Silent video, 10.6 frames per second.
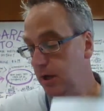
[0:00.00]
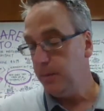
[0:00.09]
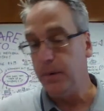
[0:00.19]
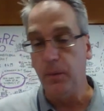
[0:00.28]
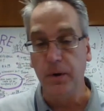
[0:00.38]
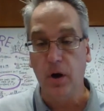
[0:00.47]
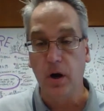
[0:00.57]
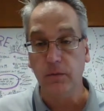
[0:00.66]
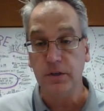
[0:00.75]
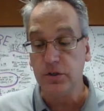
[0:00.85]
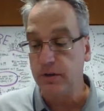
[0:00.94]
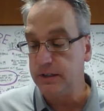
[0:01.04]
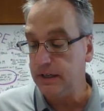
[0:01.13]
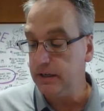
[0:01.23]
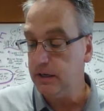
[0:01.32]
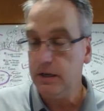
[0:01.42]
But we are
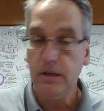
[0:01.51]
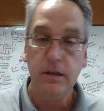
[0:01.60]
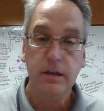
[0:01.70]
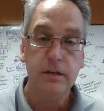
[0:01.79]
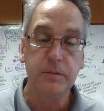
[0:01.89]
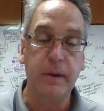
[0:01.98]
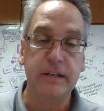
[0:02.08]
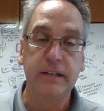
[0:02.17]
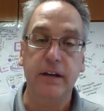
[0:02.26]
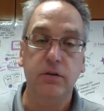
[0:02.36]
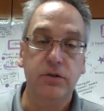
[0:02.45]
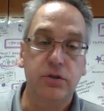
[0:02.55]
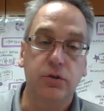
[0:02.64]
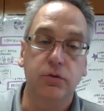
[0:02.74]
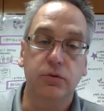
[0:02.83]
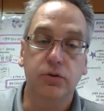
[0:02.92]
restricting spectators
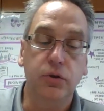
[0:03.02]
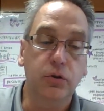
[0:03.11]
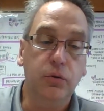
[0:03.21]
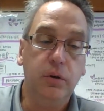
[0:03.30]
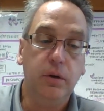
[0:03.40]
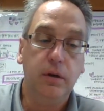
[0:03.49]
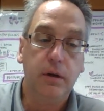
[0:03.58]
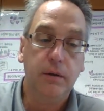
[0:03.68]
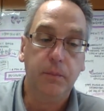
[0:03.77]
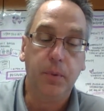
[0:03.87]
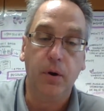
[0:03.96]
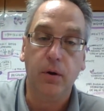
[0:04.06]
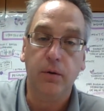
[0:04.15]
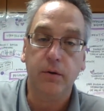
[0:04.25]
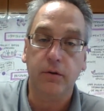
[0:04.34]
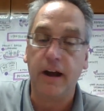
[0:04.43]
to two
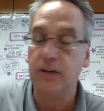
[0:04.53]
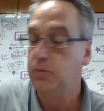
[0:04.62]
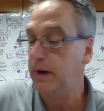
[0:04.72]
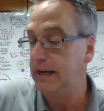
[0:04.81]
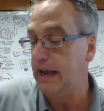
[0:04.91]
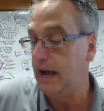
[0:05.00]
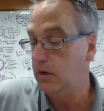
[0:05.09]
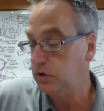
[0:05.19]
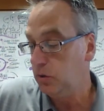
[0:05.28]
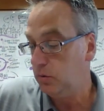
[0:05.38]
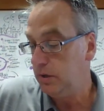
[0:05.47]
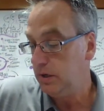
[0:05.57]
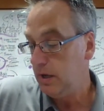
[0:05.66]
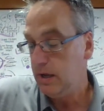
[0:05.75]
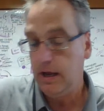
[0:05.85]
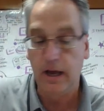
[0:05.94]
per graduating household.
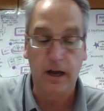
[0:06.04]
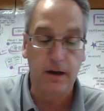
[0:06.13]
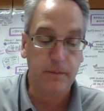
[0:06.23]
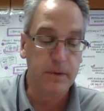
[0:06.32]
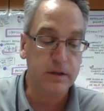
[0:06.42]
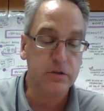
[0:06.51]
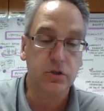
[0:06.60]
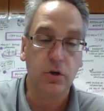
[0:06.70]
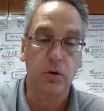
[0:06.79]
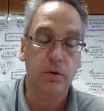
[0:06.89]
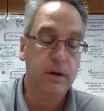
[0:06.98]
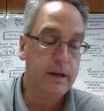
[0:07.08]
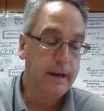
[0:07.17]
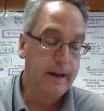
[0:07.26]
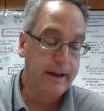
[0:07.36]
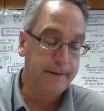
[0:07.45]
Um, and so
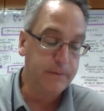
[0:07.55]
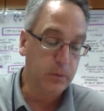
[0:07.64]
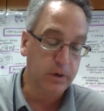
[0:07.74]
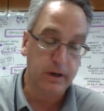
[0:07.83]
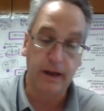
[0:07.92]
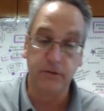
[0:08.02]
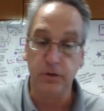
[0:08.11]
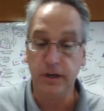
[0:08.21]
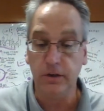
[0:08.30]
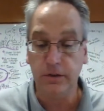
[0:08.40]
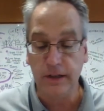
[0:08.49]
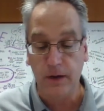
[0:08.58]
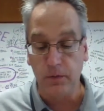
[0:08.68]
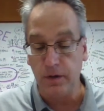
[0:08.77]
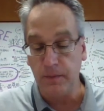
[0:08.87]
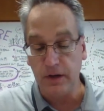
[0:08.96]
uh, we're going to have to adhere to that. We're
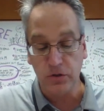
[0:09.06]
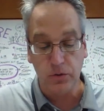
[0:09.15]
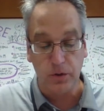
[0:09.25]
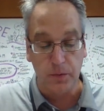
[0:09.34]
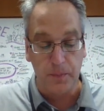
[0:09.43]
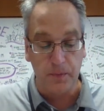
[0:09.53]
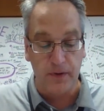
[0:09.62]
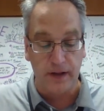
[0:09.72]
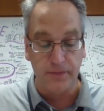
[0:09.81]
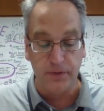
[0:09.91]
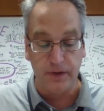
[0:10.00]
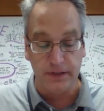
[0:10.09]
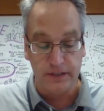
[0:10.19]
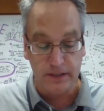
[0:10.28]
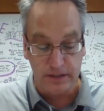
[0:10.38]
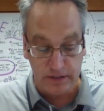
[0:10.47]
going to make sure that we provide for the
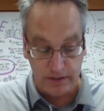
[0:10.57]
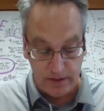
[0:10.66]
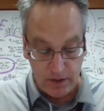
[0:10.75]
distance